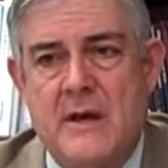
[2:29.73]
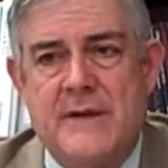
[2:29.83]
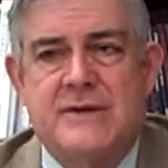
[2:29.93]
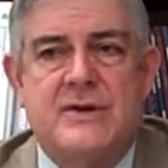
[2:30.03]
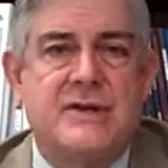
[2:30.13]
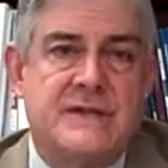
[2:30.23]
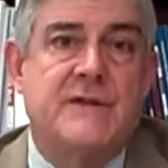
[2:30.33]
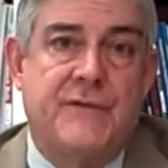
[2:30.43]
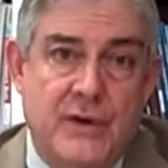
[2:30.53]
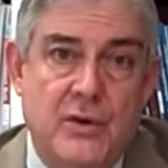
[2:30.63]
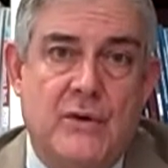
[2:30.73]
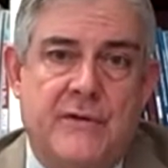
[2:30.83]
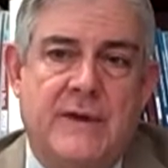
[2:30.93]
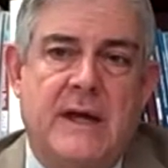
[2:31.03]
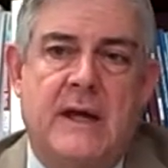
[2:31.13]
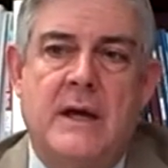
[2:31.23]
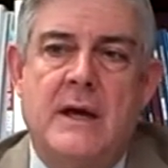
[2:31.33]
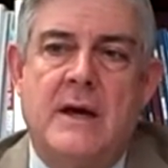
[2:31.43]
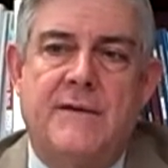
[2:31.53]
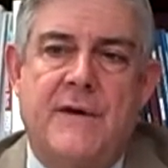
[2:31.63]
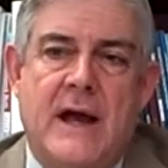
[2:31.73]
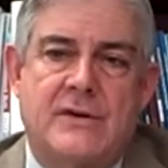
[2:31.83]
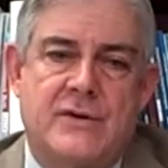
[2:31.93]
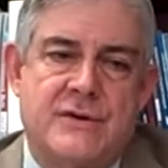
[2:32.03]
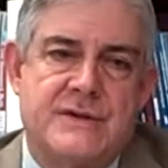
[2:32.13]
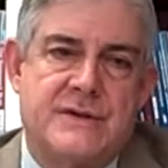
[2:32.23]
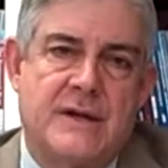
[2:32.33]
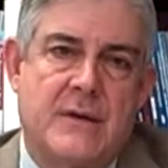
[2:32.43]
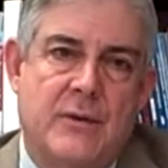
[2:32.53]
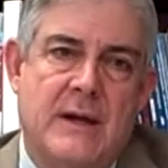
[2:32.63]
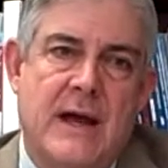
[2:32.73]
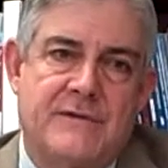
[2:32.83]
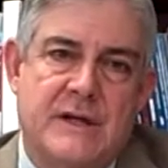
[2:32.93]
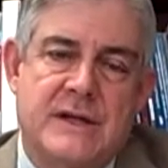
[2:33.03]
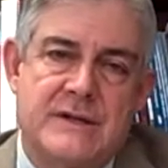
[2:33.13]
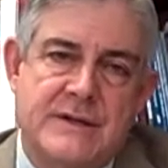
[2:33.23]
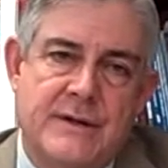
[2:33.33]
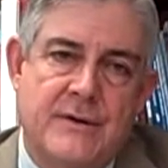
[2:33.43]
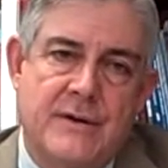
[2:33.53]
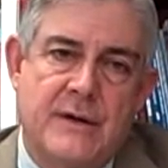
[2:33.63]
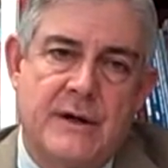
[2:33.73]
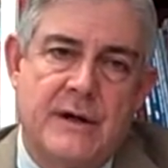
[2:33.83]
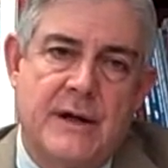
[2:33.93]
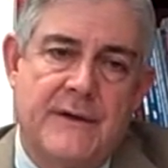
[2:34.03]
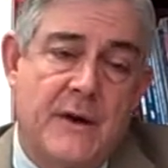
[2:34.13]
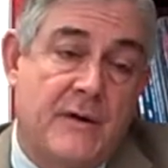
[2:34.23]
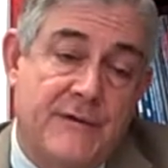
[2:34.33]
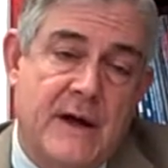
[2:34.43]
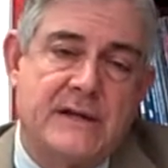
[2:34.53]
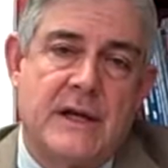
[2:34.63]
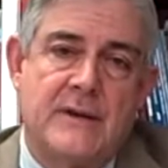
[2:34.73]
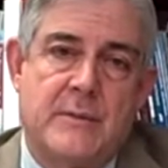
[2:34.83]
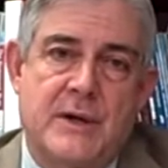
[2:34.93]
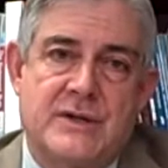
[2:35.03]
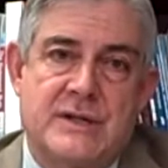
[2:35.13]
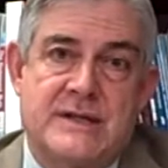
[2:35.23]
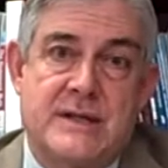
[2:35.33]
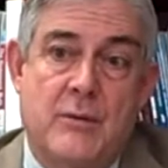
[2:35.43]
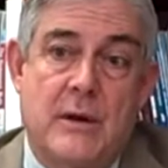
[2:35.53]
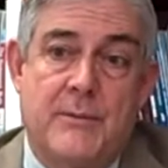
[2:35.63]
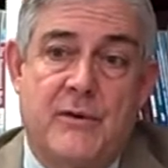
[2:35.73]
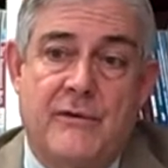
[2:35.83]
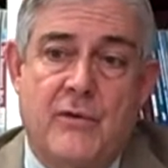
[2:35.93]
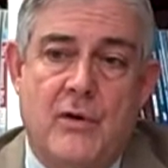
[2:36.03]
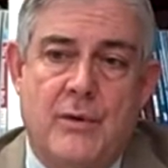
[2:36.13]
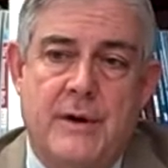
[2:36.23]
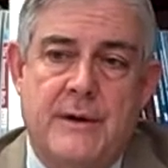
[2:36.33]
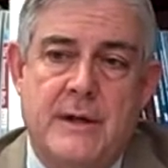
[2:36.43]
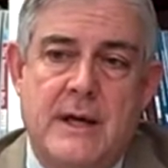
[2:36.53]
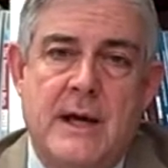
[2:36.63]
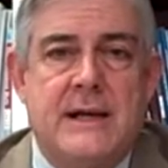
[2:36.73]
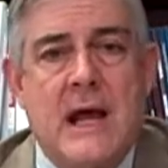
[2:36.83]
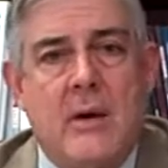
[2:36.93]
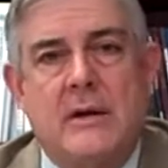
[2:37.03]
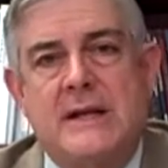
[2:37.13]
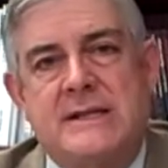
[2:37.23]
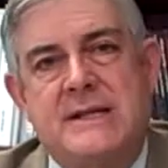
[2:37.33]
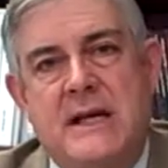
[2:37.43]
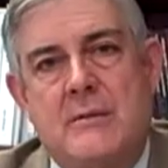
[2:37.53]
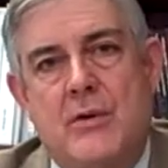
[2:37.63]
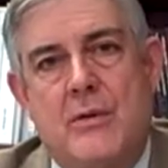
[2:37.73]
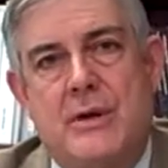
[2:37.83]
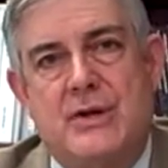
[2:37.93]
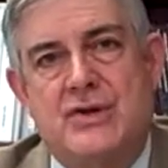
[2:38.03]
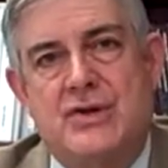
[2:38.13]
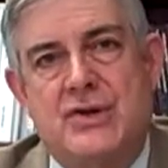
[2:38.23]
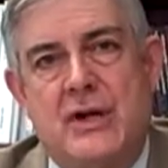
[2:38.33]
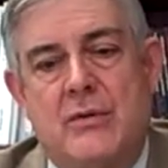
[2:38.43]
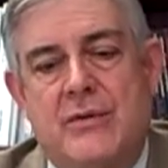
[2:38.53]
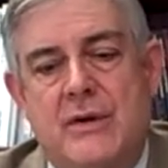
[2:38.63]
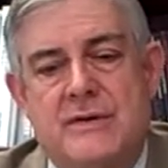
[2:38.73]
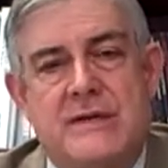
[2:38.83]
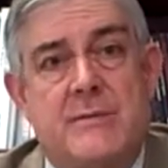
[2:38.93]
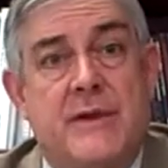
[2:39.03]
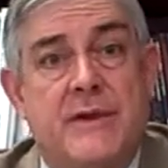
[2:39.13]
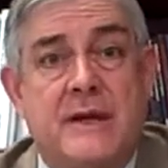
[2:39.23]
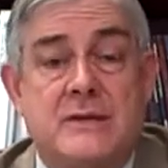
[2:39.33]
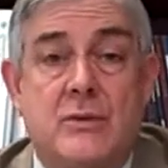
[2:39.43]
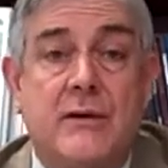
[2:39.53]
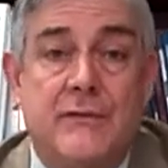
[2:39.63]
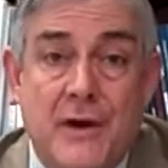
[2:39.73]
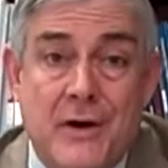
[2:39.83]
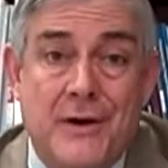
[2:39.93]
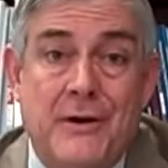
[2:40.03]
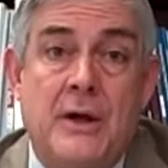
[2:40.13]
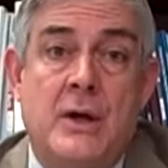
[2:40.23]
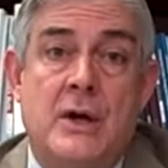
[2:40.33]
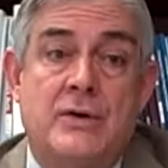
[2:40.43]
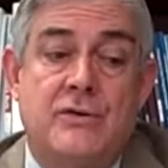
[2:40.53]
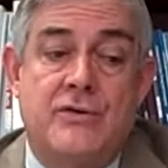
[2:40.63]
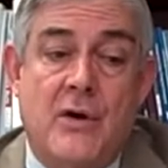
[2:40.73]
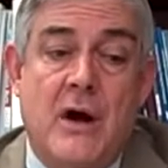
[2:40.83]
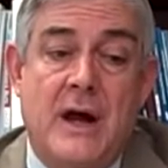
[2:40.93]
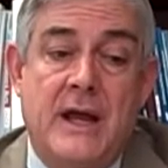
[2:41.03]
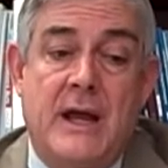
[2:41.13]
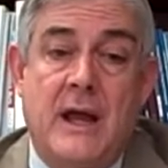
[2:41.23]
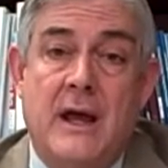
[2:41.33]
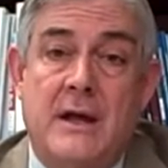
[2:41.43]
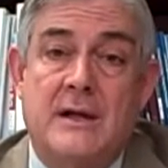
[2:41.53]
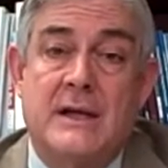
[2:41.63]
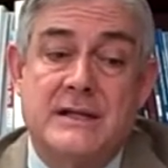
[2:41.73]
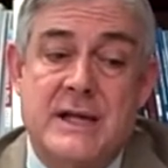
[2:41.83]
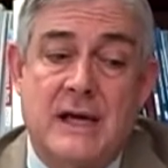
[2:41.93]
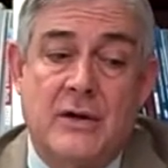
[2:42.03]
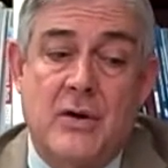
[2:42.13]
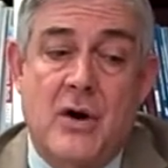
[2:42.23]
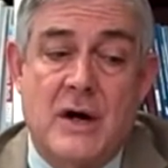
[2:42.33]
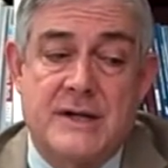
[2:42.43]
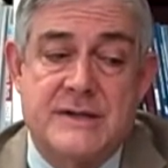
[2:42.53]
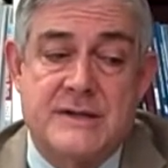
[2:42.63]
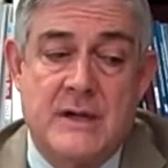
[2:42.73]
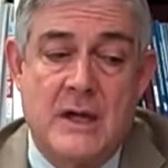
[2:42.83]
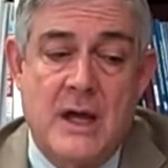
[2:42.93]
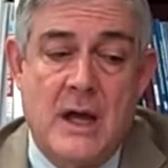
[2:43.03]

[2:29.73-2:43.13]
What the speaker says: These are just a few of the factors that we have to consider and that are affecting the budgets that we put forward. Now I'd like to take a moment and just share with you some of the things we have done to try and contain costs.